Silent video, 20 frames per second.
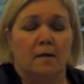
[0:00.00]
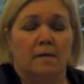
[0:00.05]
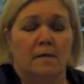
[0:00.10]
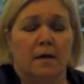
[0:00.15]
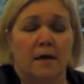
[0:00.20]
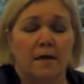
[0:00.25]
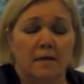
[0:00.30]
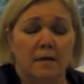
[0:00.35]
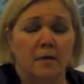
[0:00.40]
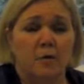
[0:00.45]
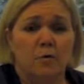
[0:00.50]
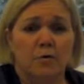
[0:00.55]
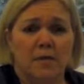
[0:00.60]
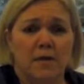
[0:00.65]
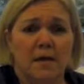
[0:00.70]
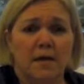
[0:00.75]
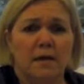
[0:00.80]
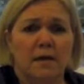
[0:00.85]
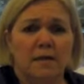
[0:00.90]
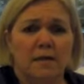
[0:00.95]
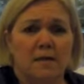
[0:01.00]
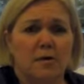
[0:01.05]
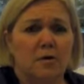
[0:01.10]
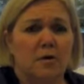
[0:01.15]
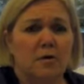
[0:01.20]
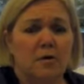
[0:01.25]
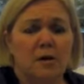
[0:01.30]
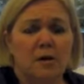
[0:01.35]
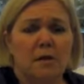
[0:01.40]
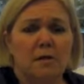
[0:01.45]
The other good thing is that
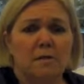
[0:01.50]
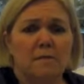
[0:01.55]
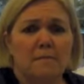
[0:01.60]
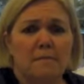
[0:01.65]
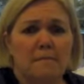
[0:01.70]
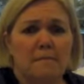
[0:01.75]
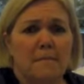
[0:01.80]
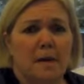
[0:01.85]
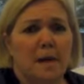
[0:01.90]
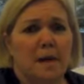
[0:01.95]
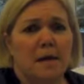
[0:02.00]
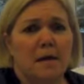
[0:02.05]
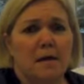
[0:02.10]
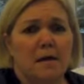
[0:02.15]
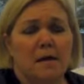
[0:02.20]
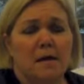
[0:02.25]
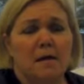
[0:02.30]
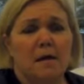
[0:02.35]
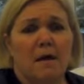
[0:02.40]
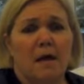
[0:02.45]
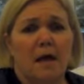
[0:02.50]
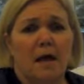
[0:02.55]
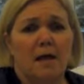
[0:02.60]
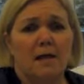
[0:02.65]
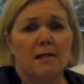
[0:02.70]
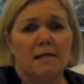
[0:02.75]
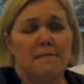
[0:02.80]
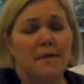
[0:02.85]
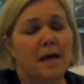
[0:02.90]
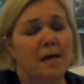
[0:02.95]
you can make
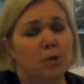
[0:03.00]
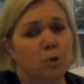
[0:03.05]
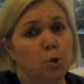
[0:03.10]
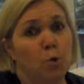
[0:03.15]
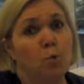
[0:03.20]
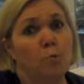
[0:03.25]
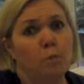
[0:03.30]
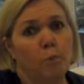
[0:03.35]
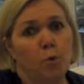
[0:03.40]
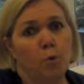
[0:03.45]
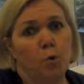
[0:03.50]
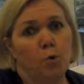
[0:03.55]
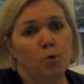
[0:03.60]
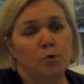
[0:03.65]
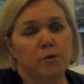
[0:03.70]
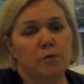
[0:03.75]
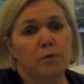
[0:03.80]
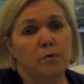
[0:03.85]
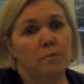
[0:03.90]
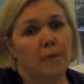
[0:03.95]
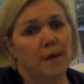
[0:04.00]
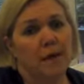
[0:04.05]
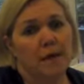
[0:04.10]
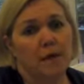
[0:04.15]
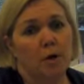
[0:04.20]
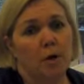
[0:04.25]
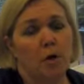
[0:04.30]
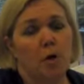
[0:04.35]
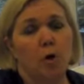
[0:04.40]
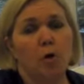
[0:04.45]
as much or more than you
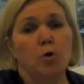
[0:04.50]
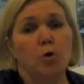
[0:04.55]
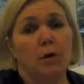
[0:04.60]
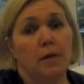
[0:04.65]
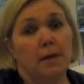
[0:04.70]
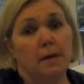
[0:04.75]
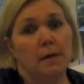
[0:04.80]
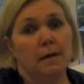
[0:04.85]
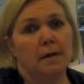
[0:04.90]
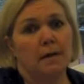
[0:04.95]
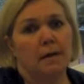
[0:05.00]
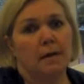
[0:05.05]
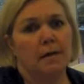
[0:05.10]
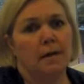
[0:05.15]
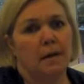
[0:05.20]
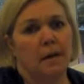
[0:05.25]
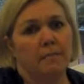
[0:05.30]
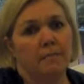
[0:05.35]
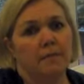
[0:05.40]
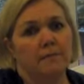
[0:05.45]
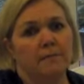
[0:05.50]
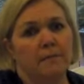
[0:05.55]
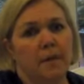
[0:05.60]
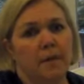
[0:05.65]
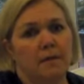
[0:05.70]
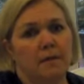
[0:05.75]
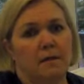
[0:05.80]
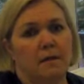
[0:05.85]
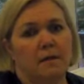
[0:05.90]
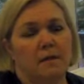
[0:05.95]
make in a whole year in a couple of
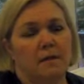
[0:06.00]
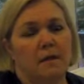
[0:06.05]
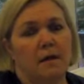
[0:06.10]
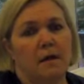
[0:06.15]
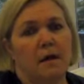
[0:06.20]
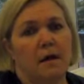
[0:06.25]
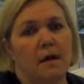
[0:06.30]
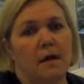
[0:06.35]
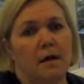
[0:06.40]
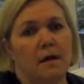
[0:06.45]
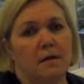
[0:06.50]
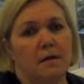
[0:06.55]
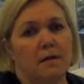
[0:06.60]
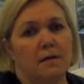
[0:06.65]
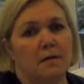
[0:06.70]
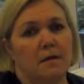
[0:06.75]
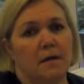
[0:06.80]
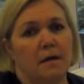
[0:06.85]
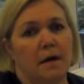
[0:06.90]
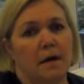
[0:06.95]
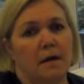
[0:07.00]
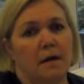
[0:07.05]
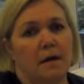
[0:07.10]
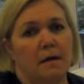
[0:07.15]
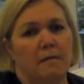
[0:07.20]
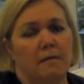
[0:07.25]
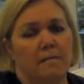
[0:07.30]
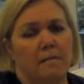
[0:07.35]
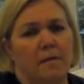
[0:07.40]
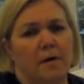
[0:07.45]
months. And
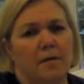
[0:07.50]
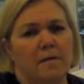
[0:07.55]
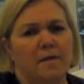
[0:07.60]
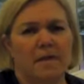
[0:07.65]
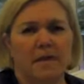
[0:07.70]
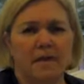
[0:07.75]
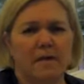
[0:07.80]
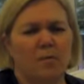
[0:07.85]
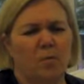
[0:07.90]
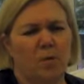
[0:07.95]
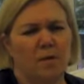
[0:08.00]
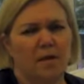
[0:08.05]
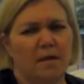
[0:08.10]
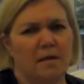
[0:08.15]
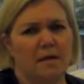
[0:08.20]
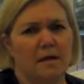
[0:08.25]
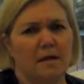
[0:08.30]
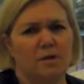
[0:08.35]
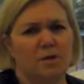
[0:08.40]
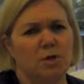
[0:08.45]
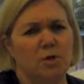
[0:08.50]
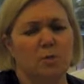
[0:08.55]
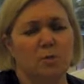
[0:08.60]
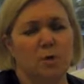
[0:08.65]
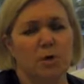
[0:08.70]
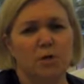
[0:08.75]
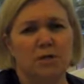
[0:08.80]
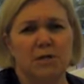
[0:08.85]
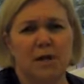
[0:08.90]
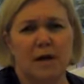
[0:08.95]
I think at one stage I
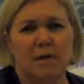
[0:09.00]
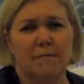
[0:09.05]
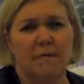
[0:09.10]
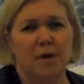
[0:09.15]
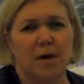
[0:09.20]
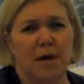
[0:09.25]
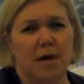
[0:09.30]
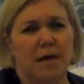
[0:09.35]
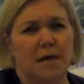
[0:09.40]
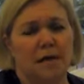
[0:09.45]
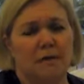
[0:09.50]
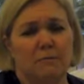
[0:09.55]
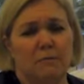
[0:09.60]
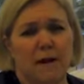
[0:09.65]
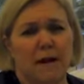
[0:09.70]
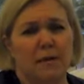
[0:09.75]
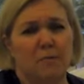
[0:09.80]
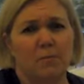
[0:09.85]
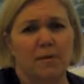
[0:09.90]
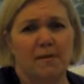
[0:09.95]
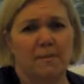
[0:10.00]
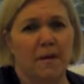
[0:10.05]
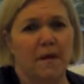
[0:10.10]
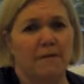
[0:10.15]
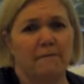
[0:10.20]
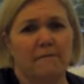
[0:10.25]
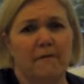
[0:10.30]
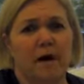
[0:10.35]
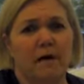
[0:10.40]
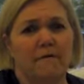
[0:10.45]
worked out my hourly rate was
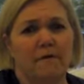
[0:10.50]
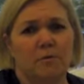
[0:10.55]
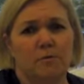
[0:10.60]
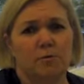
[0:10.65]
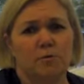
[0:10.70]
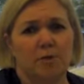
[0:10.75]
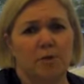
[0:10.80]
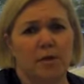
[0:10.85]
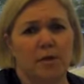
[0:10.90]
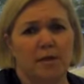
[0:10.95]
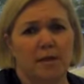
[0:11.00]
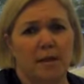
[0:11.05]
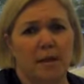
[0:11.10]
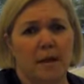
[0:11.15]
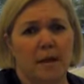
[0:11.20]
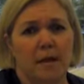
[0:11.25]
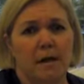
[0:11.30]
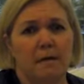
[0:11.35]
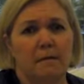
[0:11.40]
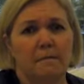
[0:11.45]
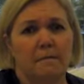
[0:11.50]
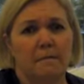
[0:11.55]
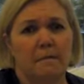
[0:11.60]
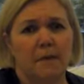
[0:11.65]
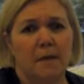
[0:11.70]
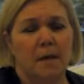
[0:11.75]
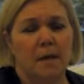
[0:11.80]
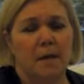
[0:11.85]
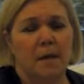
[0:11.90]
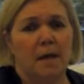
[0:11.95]
about $500 an hour,
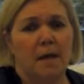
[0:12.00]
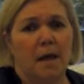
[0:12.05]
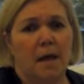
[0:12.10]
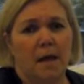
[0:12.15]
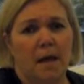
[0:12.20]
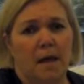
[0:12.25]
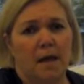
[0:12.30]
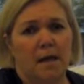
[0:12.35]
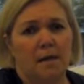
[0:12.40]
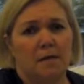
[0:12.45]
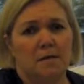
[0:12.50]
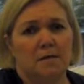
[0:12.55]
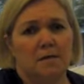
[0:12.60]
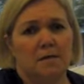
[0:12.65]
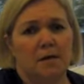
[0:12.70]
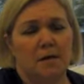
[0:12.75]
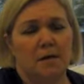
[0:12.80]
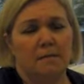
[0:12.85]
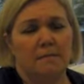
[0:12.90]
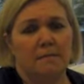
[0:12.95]
and